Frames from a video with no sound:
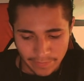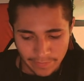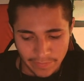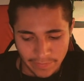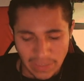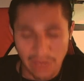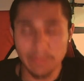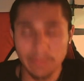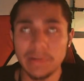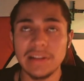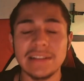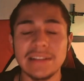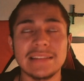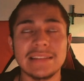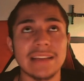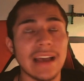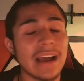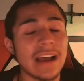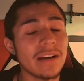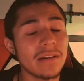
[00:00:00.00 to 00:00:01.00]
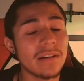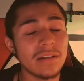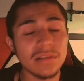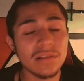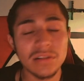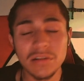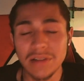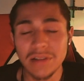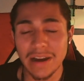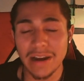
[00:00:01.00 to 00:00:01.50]
But I don't
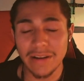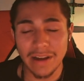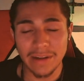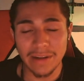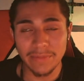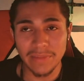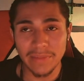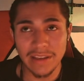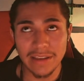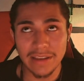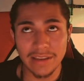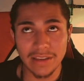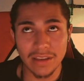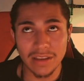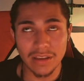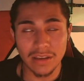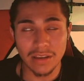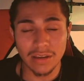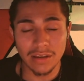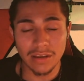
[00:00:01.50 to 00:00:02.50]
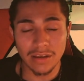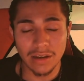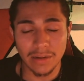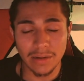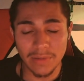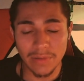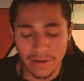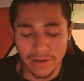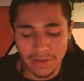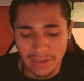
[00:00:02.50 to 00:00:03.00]
know. I'm
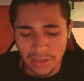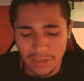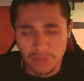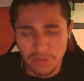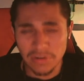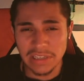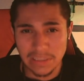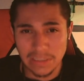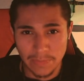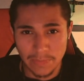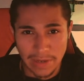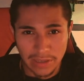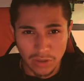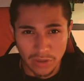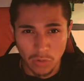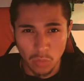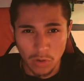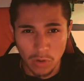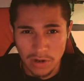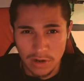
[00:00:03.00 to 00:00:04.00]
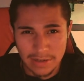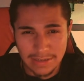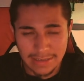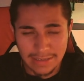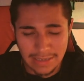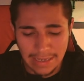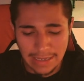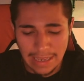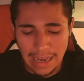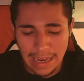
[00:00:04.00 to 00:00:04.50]
hearing like you expect the
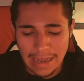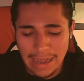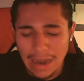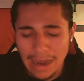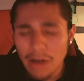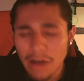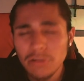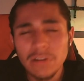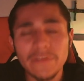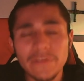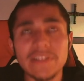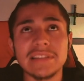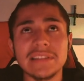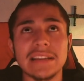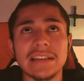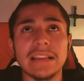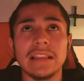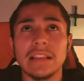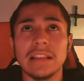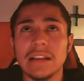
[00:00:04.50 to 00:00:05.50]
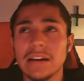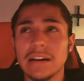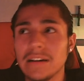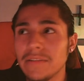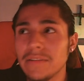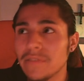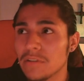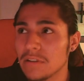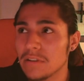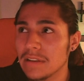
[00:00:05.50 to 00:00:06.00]
worst. I don't know if it's in love
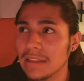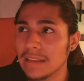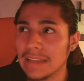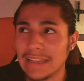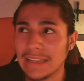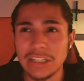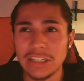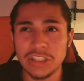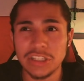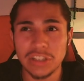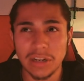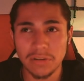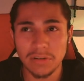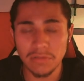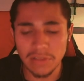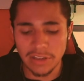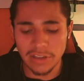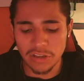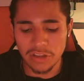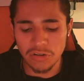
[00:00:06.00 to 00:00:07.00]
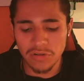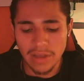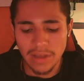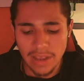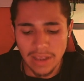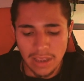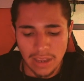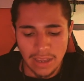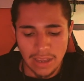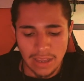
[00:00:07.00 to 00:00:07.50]
or like in general. Like, you,
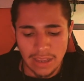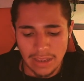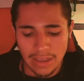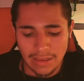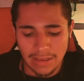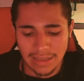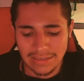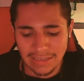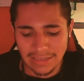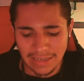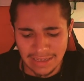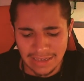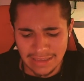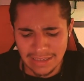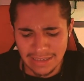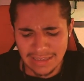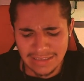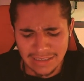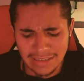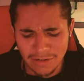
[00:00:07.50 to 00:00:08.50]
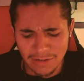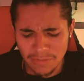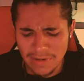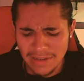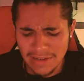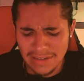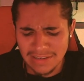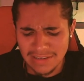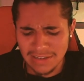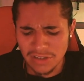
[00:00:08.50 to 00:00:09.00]
that's like, I think that's like a
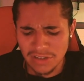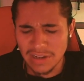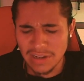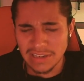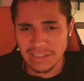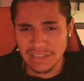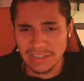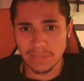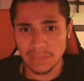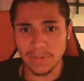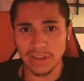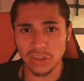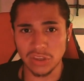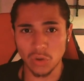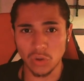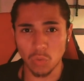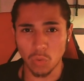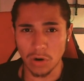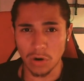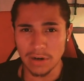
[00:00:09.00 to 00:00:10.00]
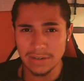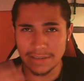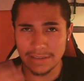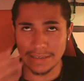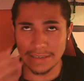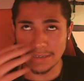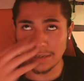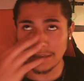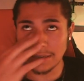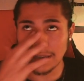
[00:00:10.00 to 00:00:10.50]
weakness. Like, you guys expect the worst
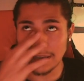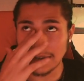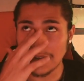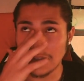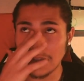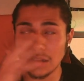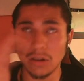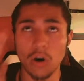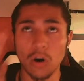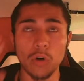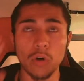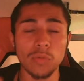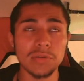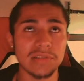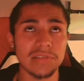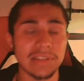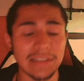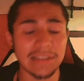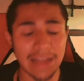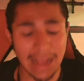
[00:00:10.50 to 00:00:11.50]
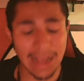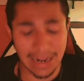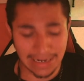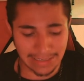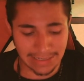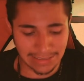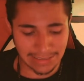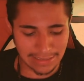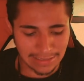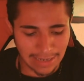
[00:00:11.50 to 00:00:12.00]
in a, like a, almost in any
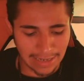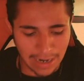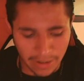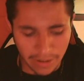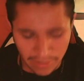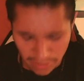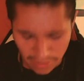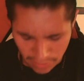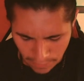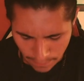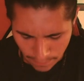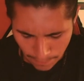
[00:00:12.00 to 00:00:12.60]
scenario.